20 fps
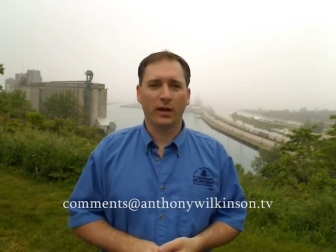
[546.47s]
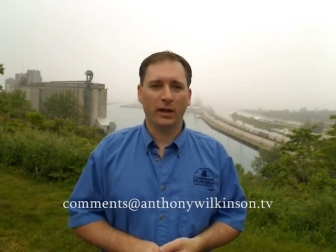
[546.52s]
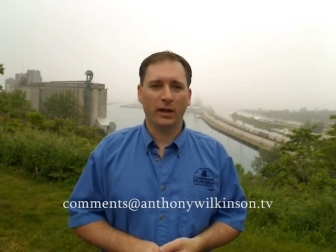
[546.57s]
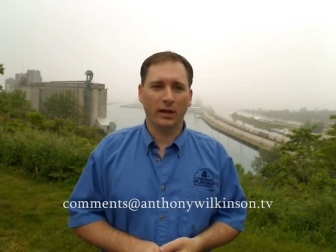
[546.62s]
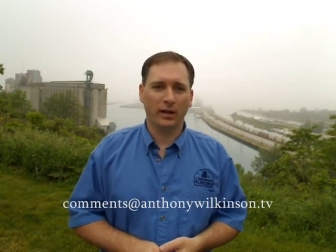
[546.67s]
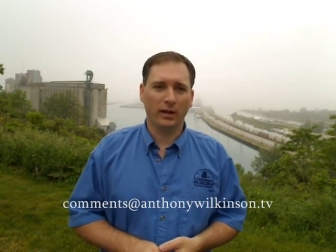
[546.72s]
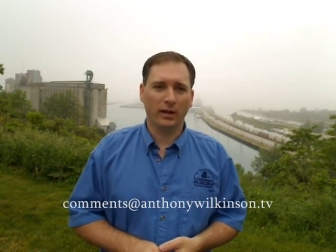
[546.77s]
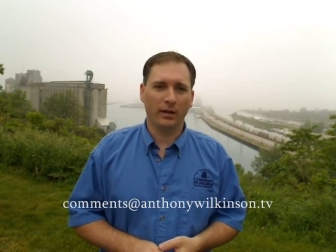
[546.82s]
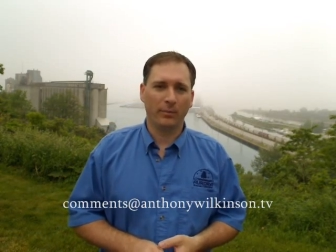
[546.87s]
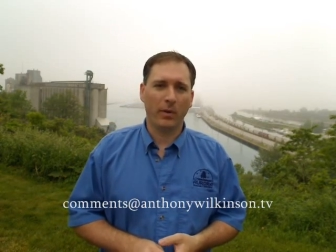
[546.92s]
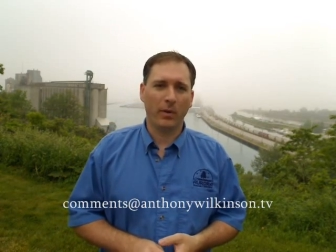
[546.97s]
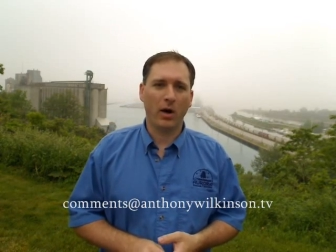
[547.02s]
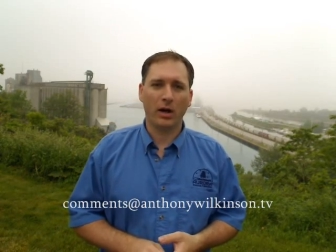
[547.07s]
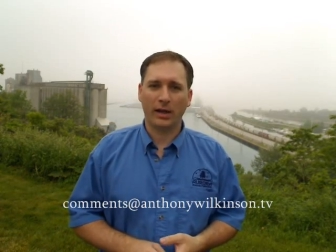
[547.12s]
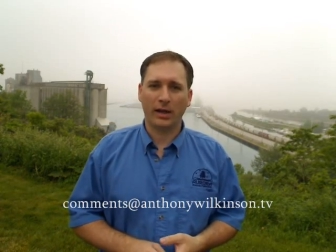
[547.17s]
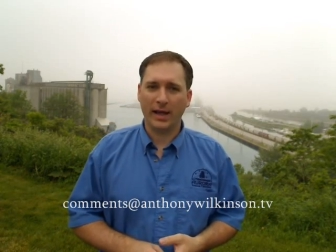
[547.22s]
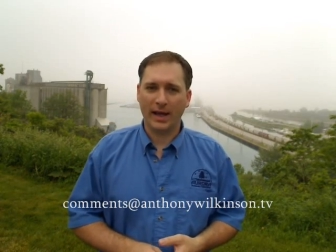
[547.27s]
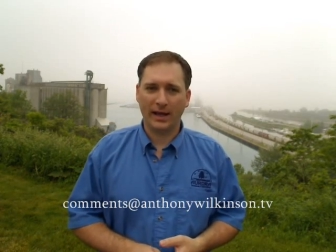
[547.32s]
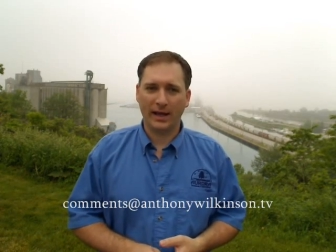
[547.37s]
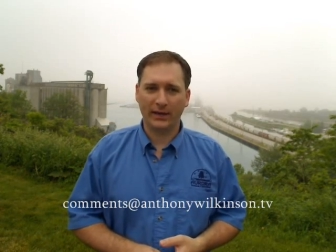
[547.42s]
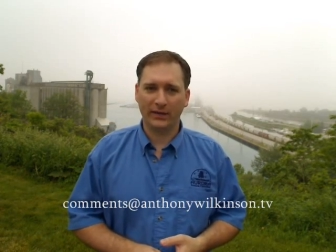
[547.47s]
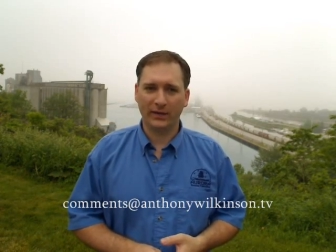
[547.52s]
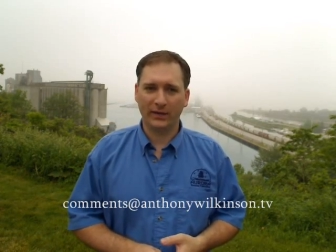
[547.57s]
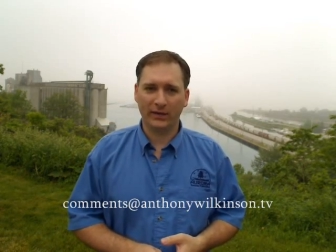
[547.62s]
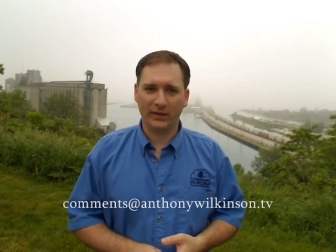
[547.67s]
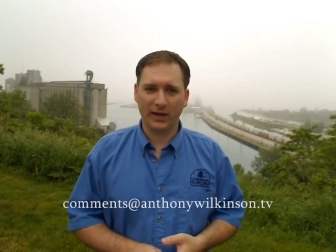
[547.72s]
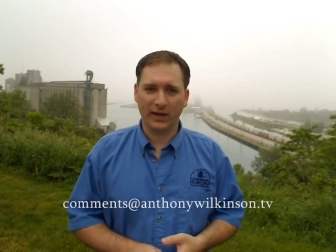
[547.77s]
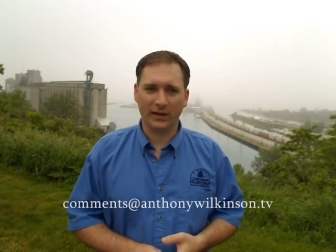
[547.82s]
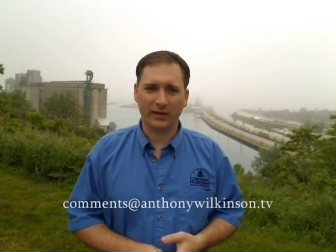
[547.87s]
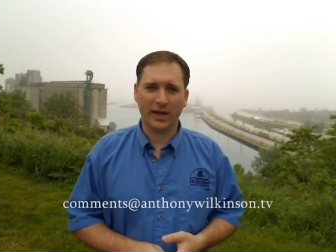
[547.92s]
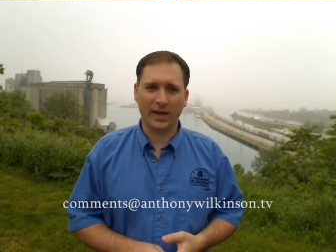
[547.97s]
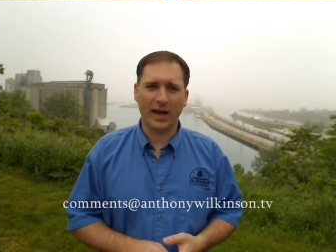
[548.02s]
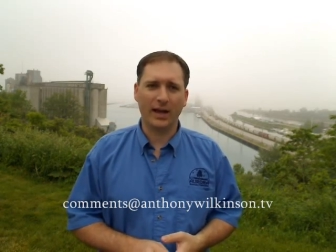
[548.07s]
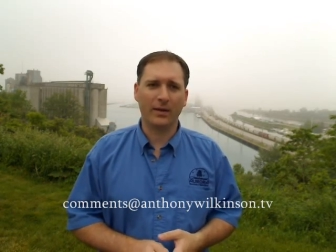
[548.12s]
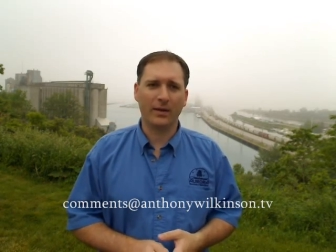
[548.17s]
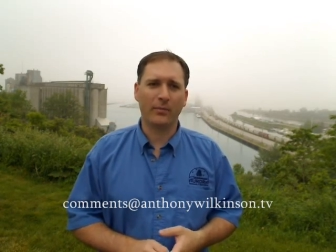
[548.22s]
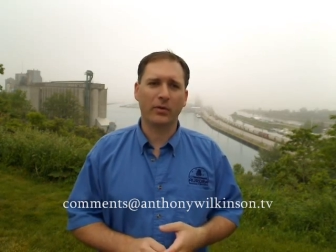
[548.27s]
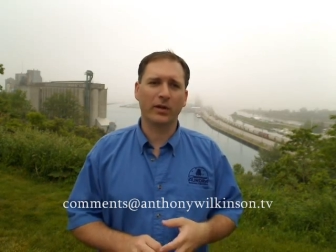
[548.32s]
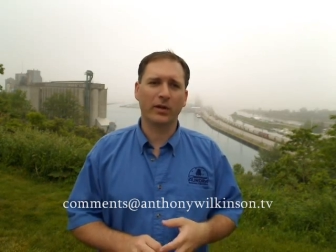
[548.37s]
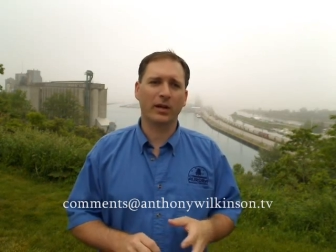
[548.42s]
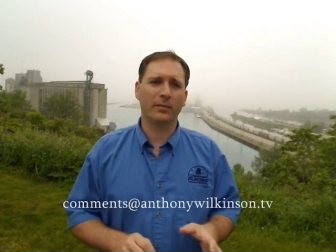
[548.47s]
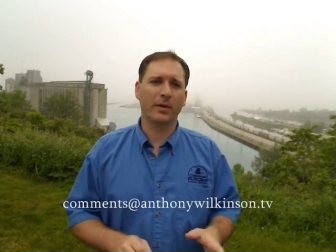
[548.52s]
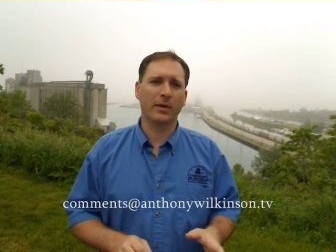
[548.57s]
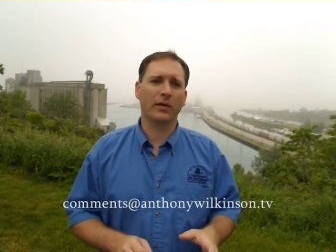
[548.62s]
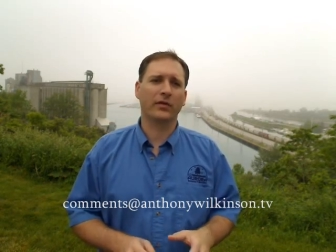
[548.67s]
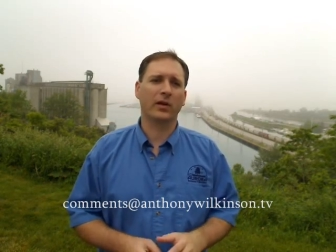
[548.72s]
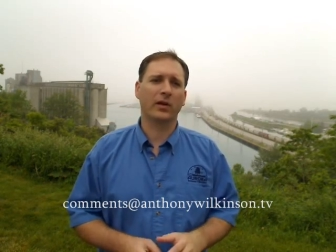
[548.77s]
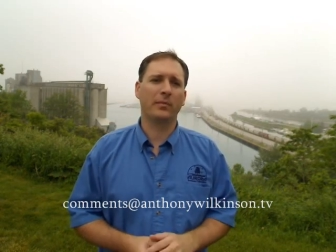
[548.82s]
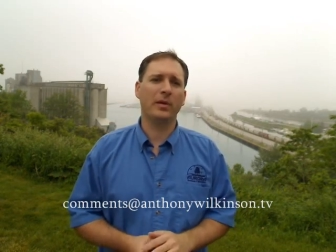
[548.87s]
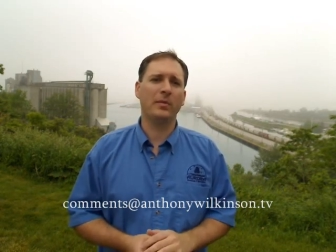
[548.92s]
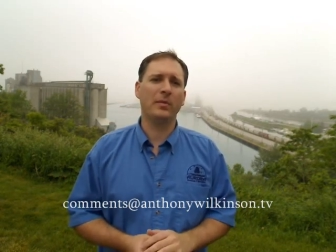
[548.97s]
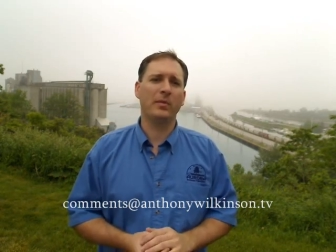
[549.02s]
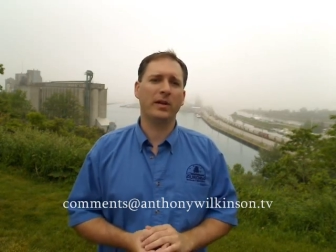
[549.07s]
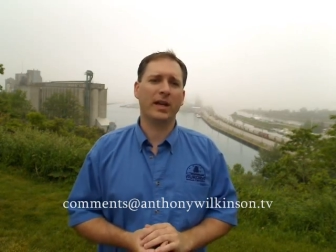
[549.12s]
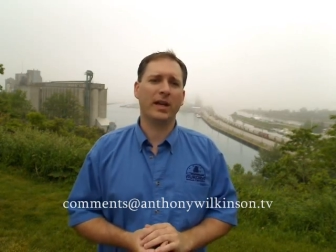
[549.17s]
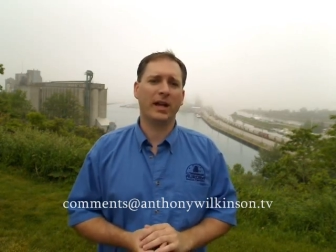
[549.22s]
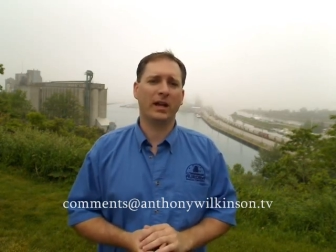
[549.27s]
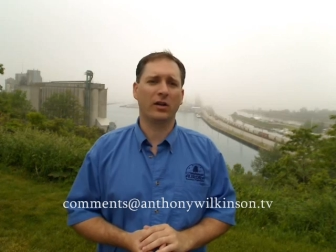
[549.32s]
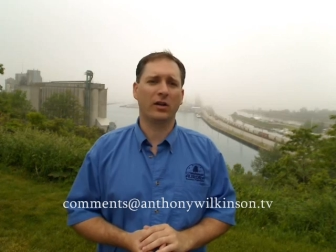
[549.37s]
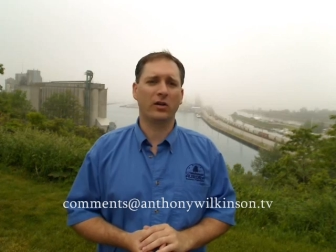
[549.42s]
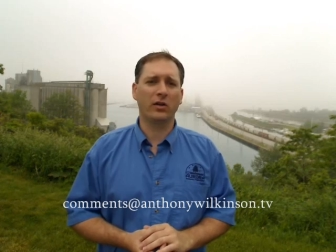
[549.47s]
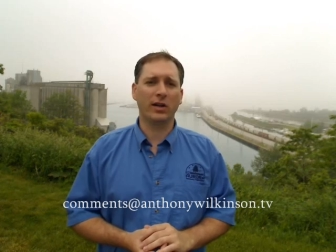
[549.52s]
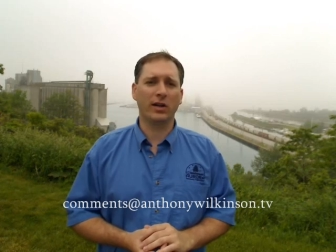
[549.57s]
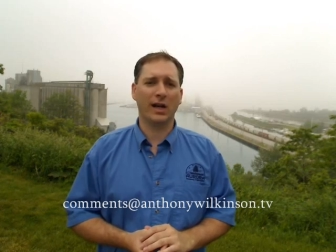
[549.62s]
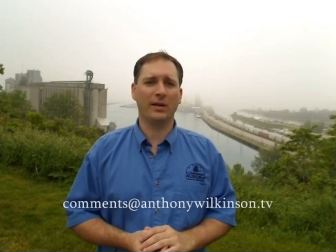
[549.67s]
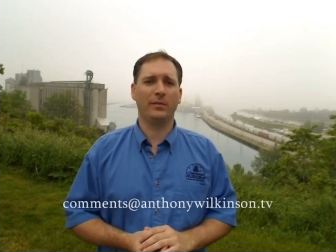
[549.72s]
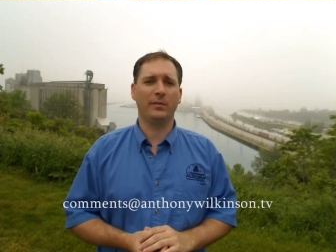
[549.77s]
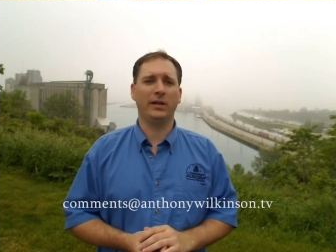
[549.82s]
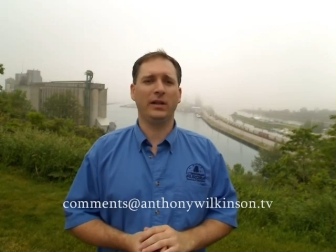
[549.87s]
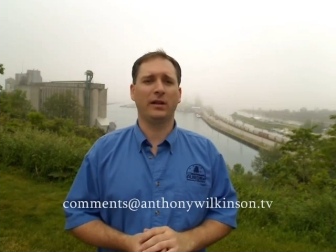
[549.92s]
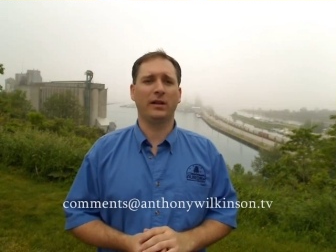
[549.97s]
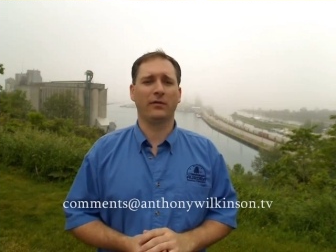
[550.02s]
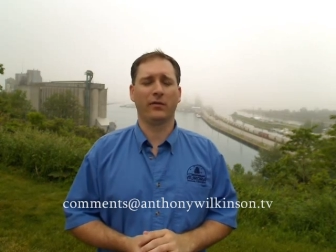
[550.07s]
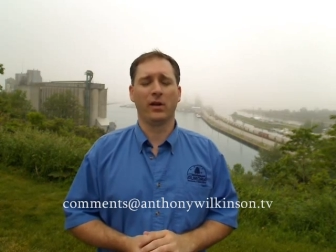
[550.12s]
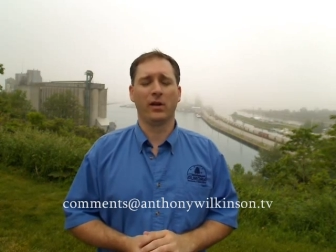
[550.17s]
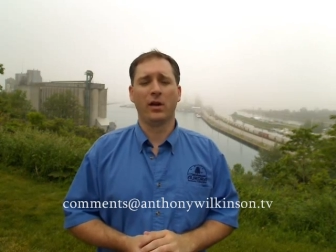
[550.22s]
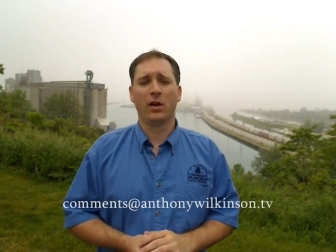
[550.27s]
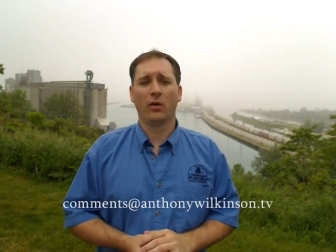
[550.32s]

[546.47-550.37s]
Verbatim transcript: uh, podcasts, things like that, and putting them out there, people get a good idea of